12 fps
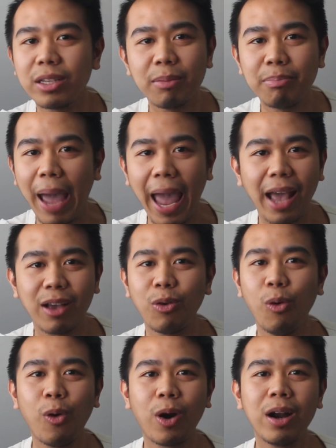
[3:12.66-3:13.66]
the
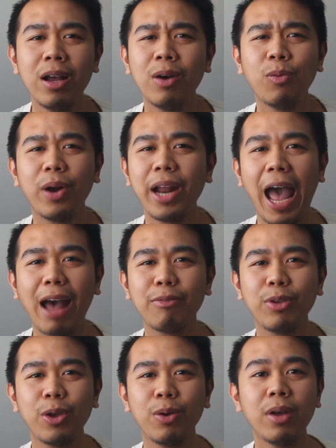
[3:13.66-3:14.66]
bank or what
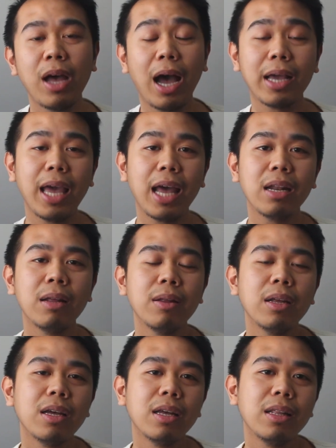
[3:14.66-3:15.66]
have you. Again,
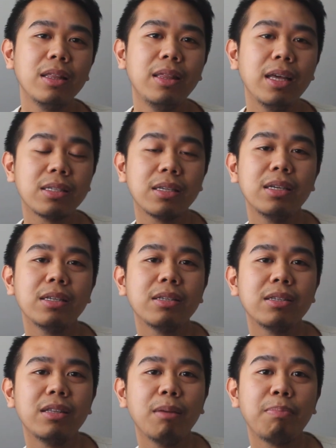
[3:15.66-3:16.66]
this
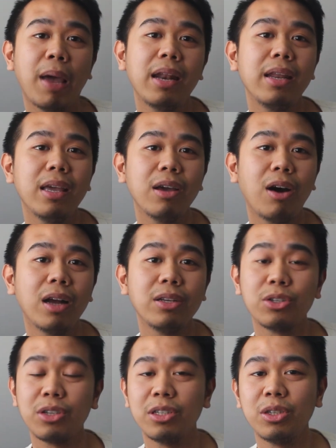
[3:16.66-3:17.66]
is depending
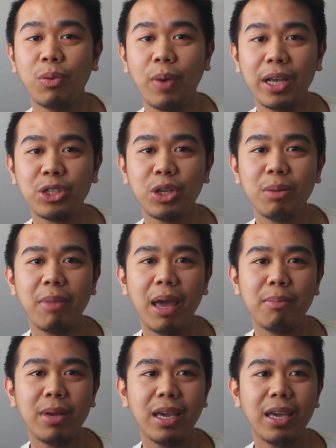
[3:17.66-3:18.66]
on your situation.
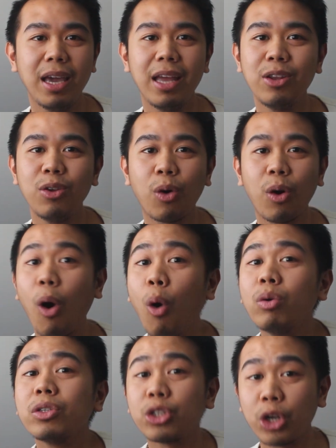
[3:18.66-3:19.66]
Maybe in your
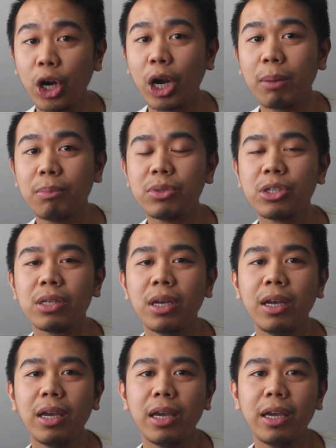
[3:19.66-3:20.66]
own
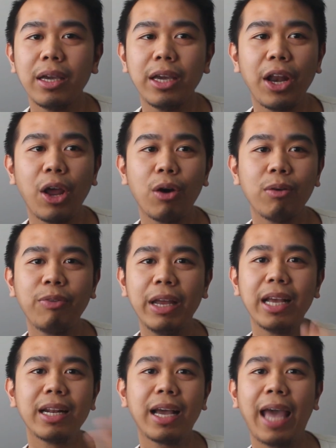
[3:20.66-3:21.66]
terms,
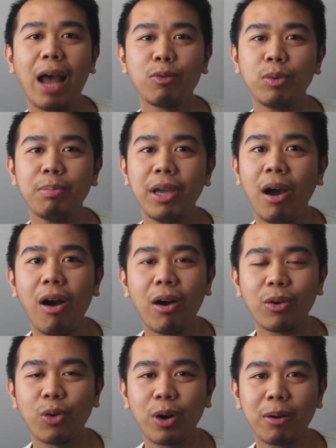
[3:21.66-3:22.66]
feeding the cat would be
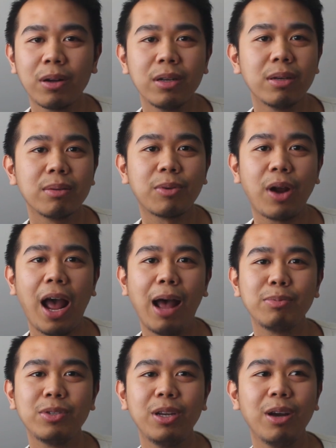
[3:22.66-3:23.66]
hard, or
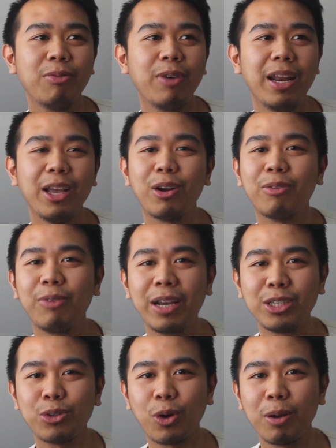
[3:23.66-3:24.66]
perhaps, feeding your
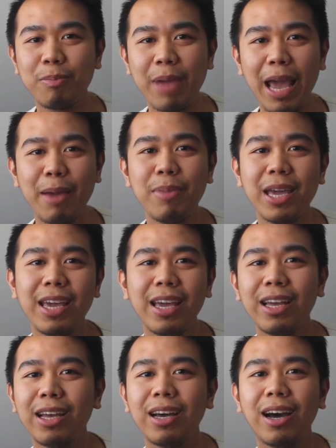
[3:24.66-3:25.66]
fish, or
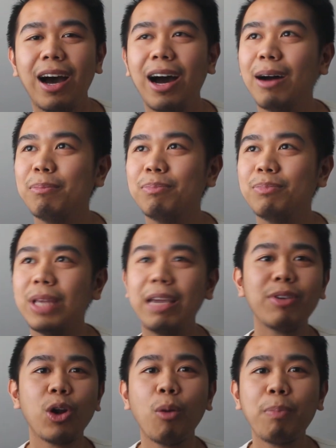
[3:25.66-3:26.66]
maybe
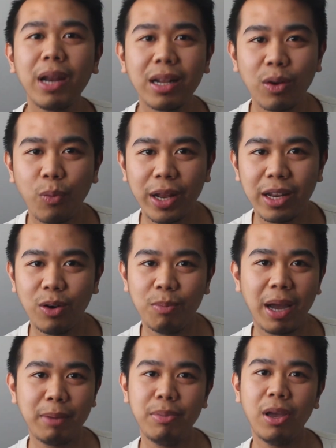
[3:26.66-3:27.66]
even opening the
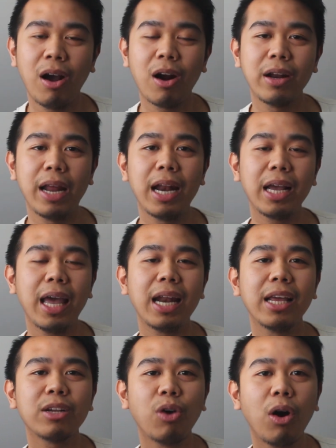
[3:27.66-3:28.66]
window might be hard. And
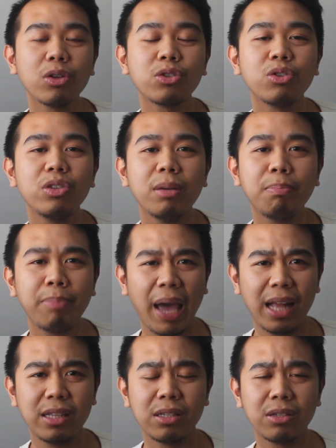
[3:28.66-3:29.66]
again, it also
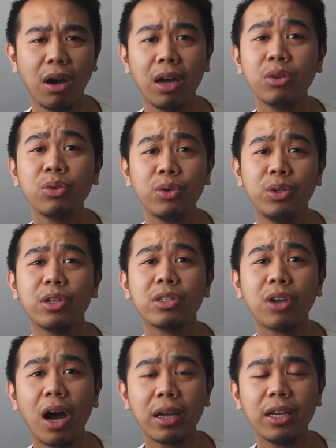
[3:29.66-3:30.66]
depends on who
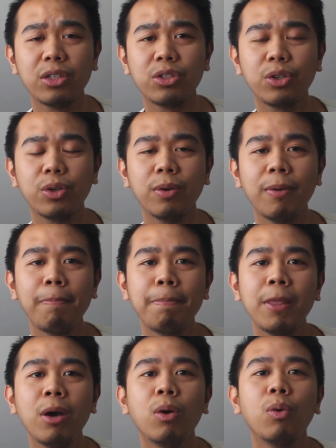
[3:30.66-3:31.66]
you're talking to.
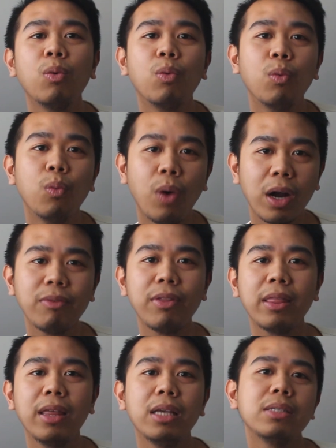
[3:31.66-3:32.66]
One
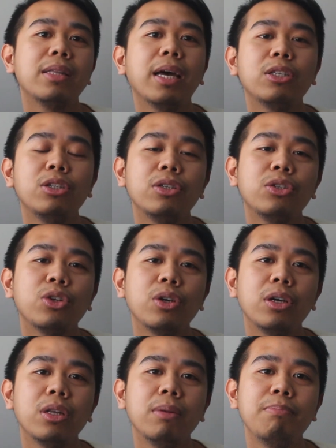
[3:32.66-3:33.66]
of the things that you
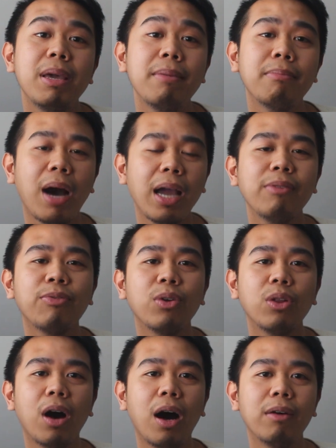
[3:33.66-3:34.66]
should be
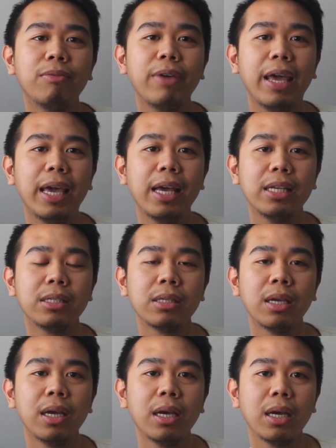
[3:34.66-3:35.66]
mindful of
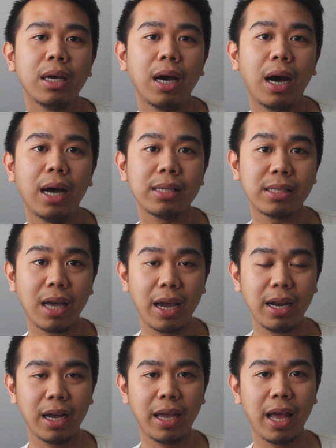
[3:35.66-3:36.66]
is,
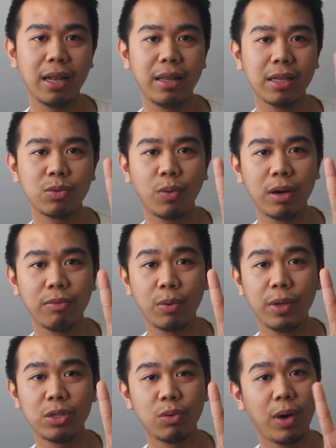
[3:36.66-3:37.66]
again, that's one
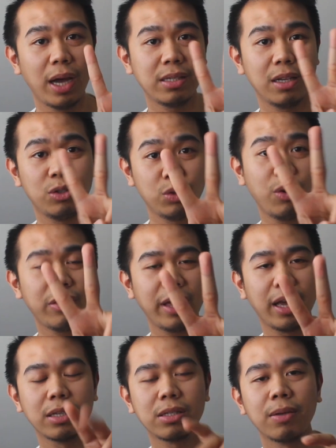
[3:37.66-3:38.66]
of the reasons why I said two
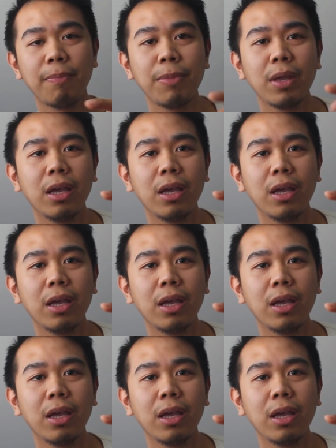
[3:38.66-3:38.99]
things.